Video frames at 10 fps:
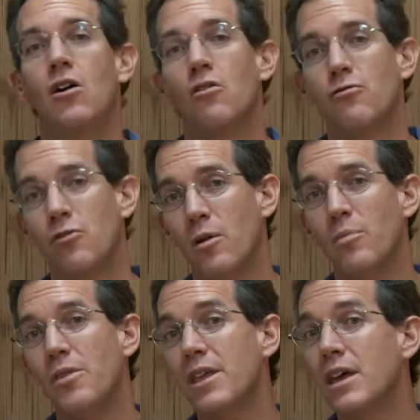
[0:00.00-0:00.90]

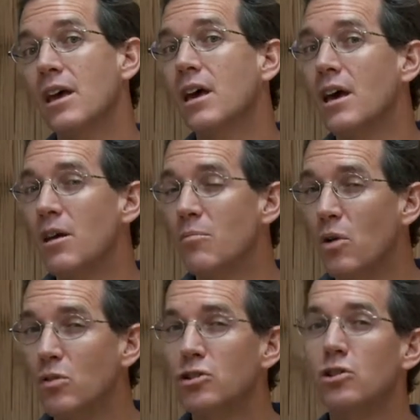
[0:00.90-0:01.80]
From the
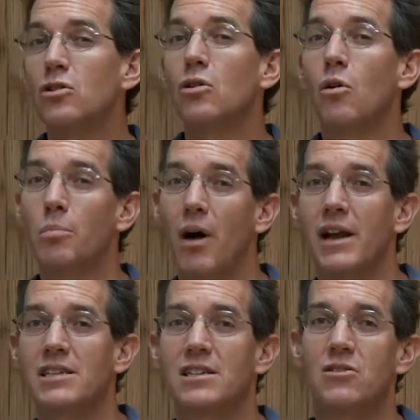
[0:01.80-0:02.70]
emotional or
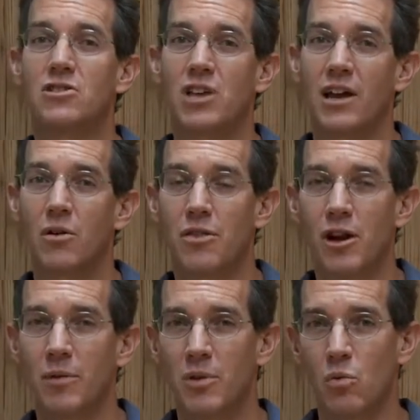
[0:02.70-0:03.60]
body-centered
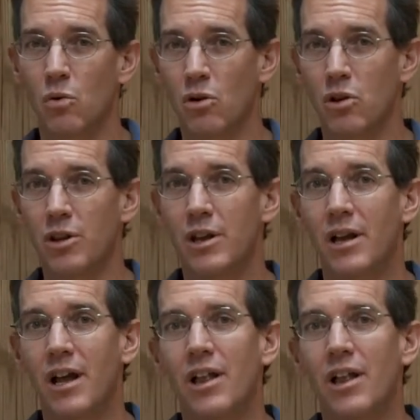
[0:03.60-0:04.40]
psychotherapy world,